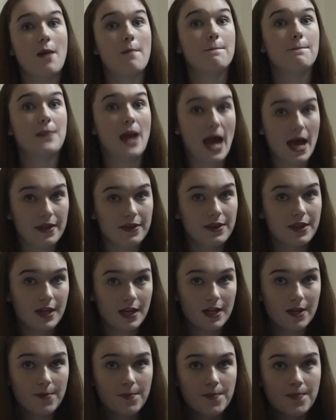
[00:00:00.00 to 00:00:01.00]
a bad
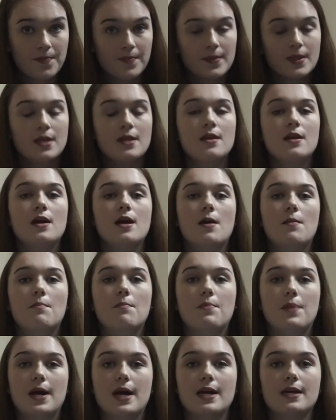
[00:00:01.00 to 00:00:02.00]
thing,
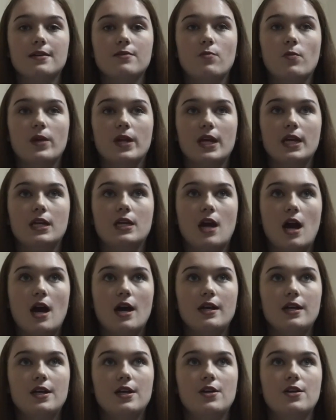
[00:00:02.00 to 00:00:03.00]
but when I
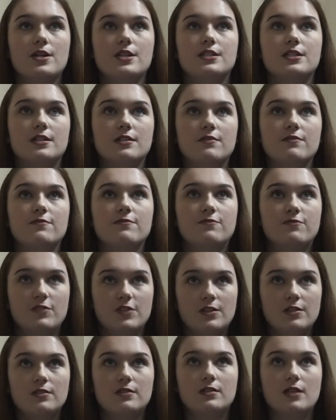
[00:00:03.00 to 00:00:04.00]
got here, it didn't
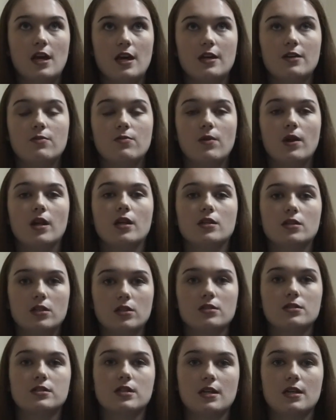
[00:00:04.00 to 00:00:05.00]
feel like what it
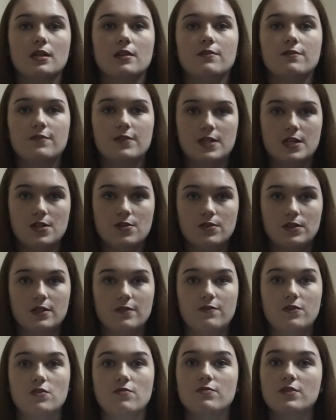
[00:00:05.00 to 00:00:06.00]
looks like in videos.
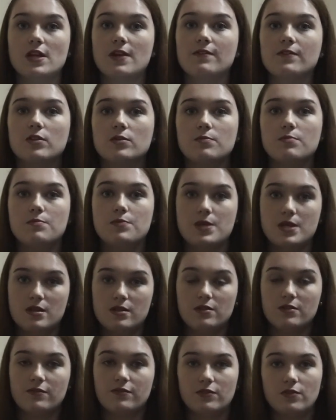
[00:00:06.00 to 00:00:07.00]
If you've never been
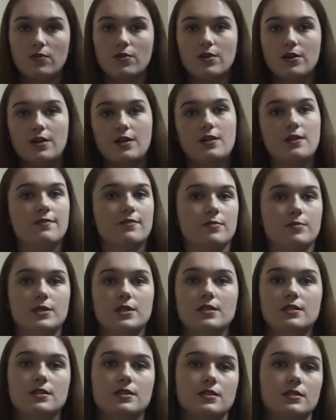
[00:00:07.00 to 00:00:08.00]
to Florida, never been
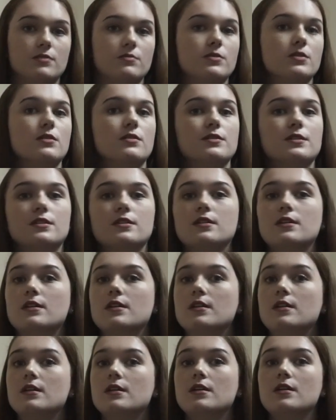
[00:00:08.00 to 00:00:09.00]
to Disney World,
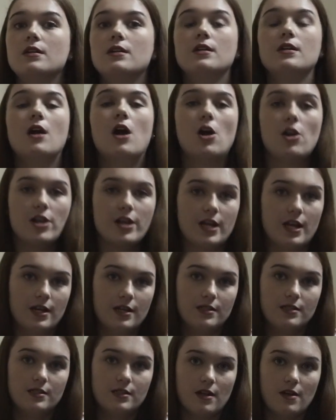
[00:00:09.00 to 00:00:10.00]
all that kind
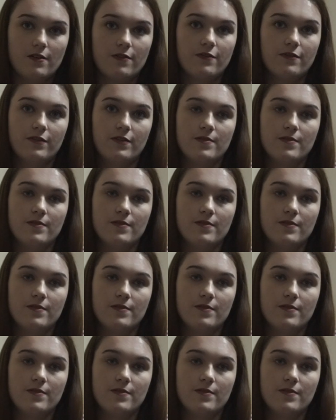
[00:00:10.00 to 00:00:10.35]
of stuff.